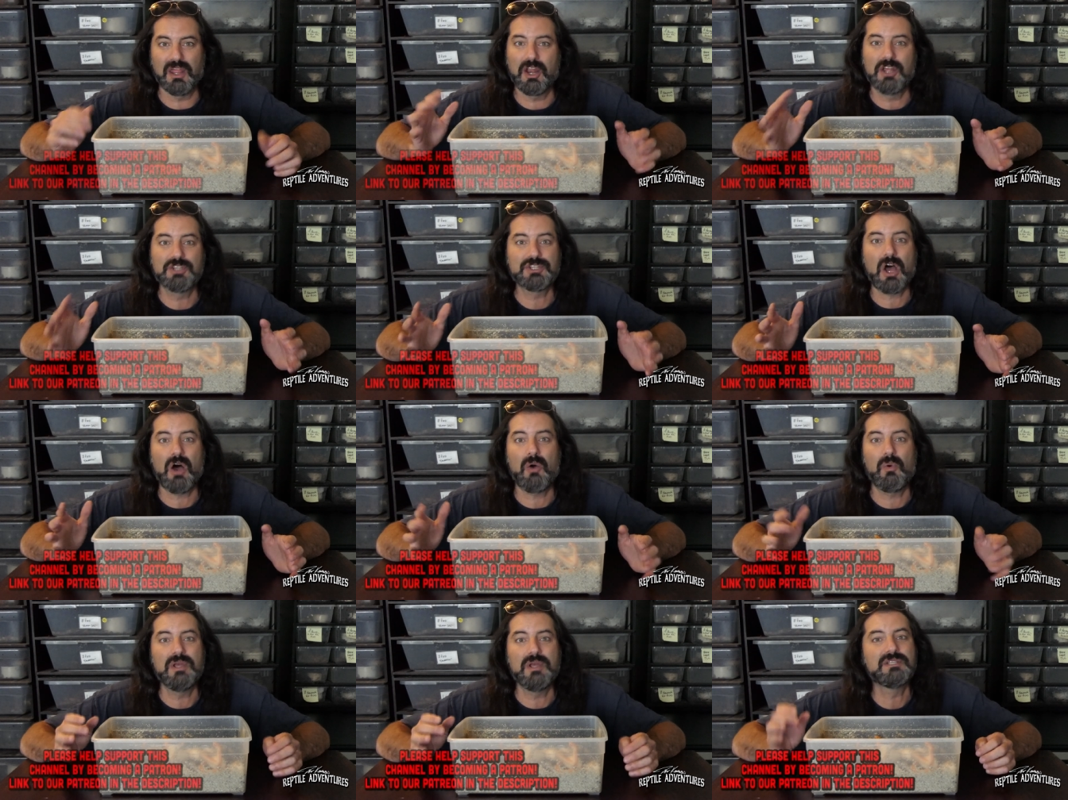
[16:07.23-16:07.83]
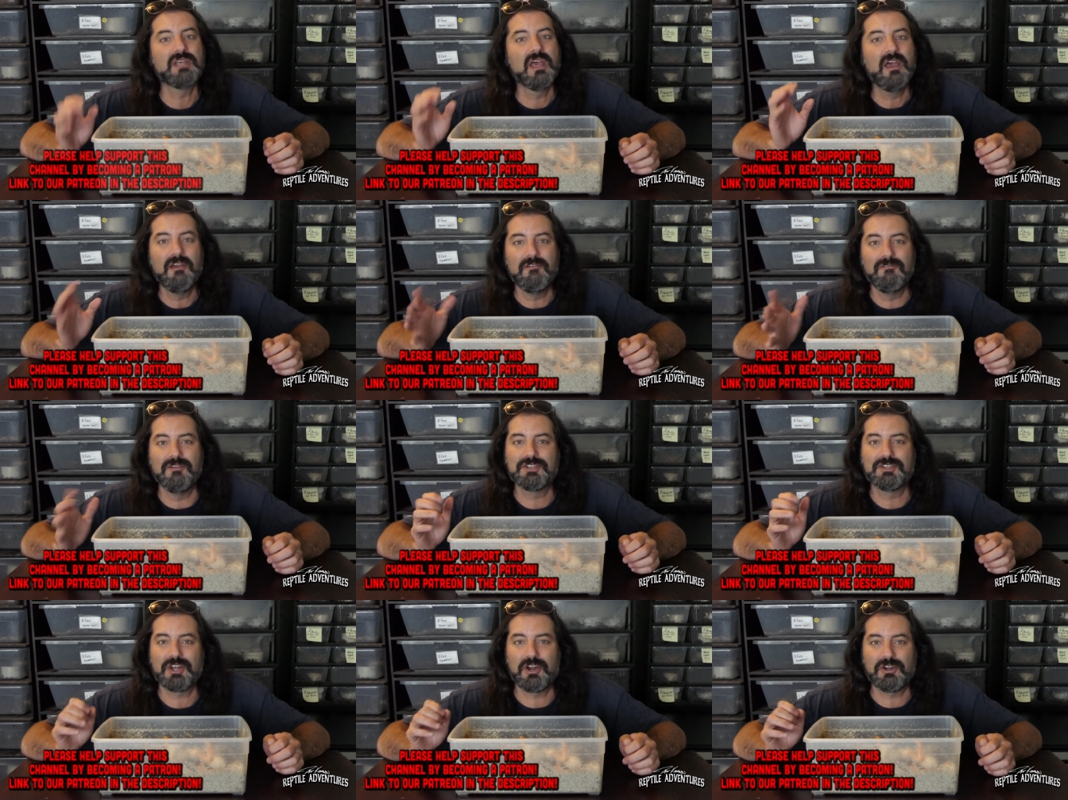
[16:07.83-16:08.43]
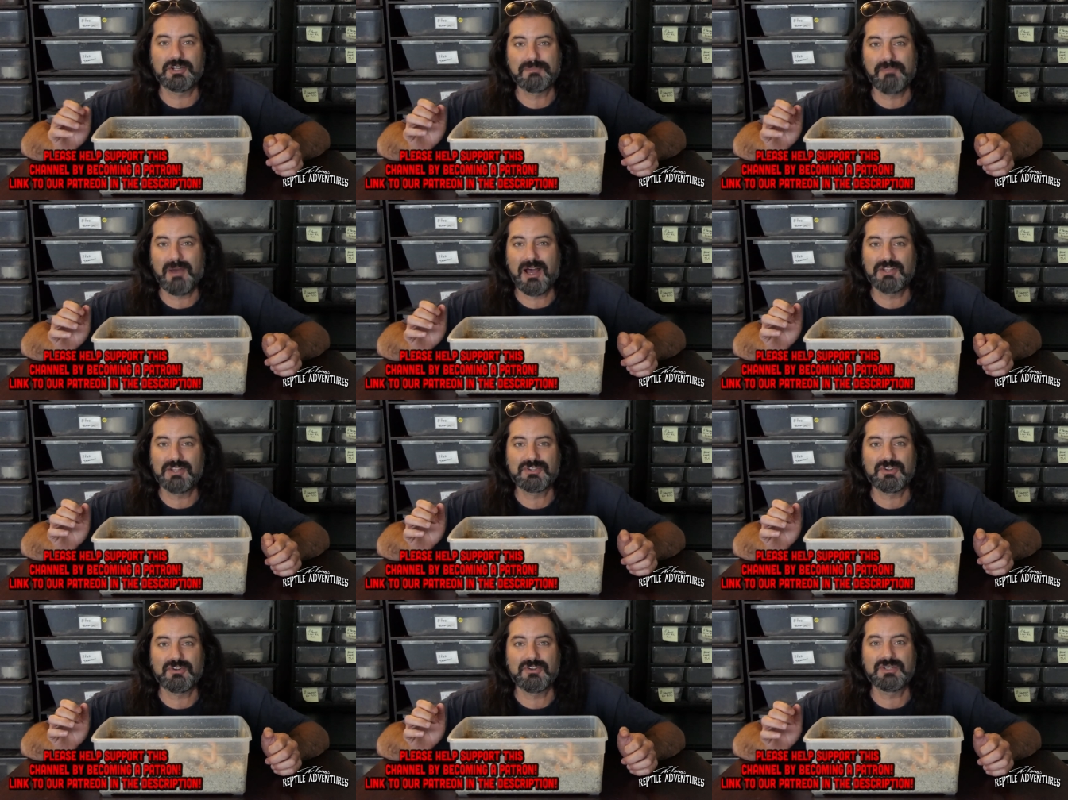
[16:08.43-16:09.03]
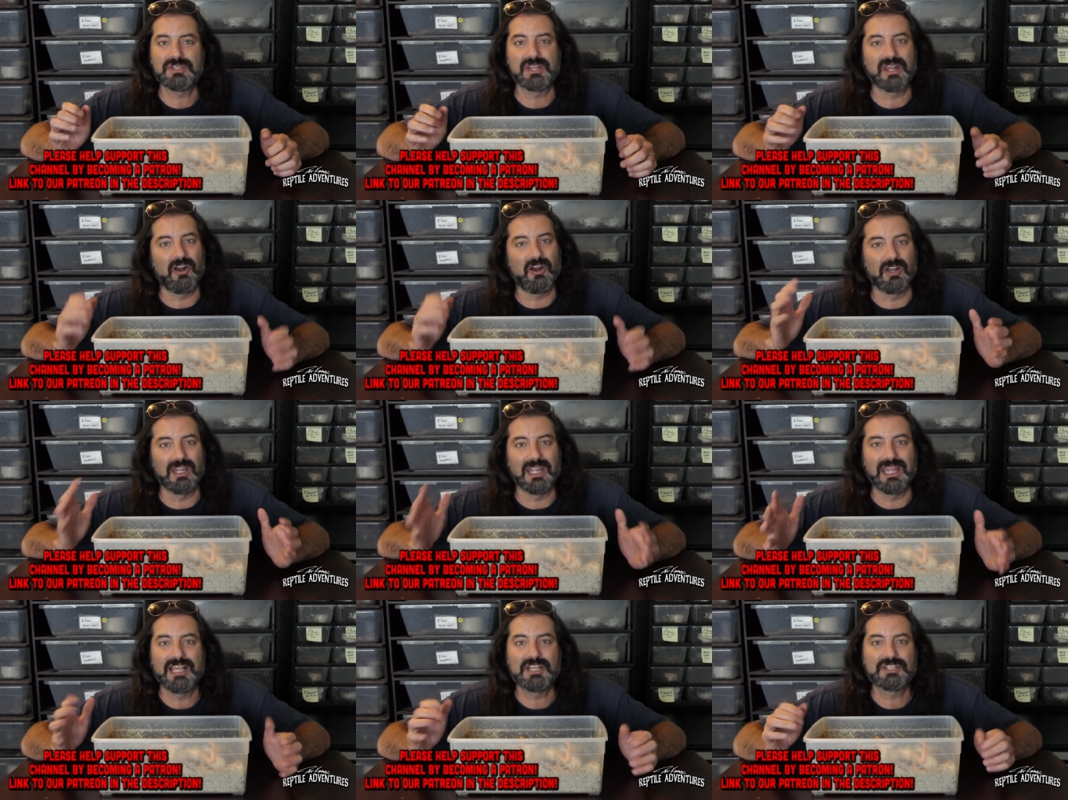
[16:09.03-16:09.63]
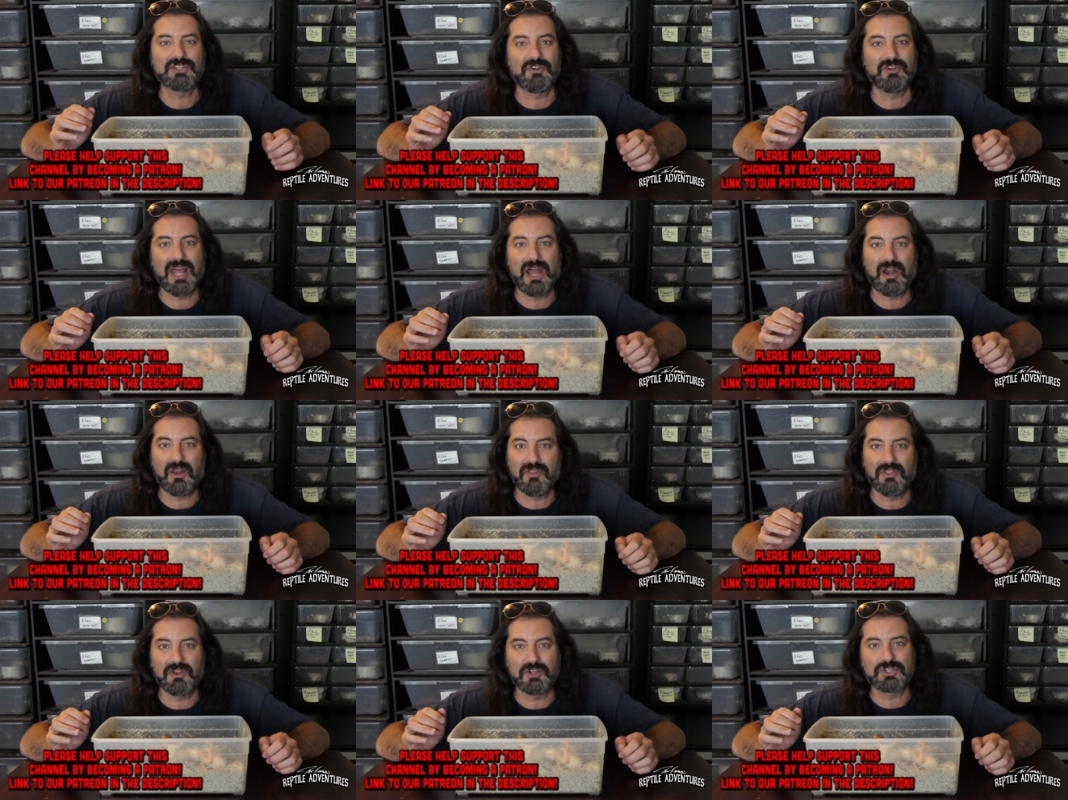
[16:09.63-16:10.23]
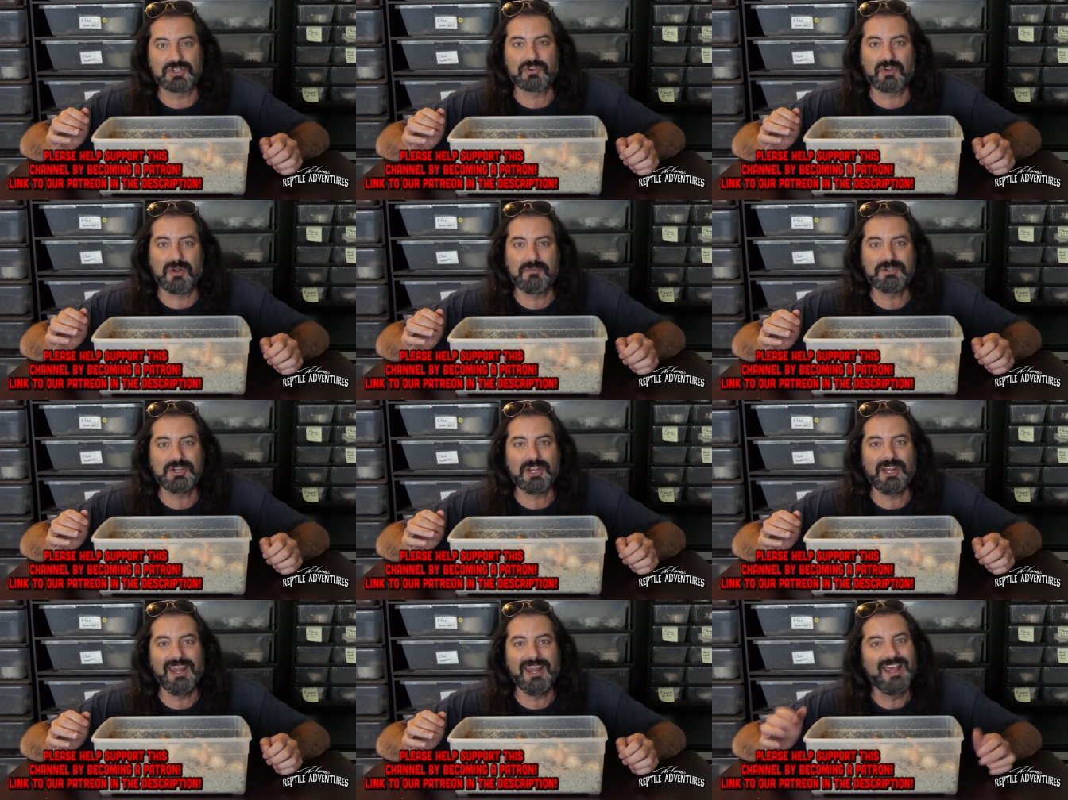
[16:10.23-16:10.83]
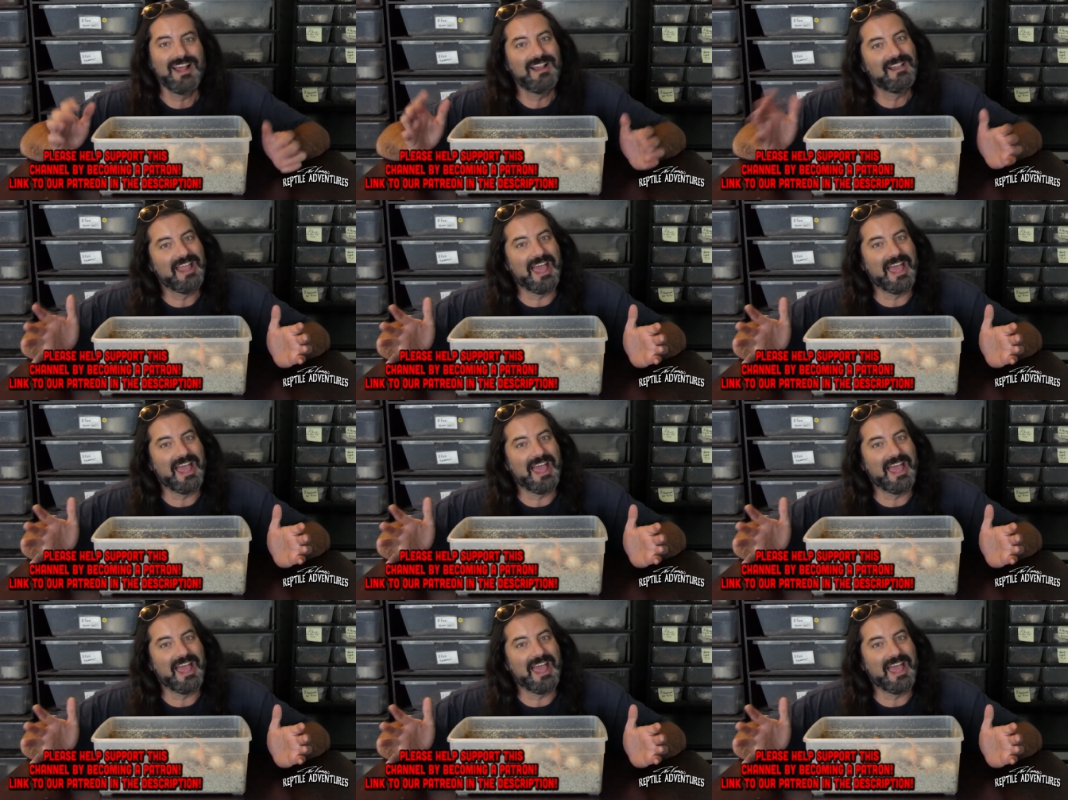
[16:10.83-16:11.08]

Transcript: And as always, visit our sponsors. Their links are down in the description.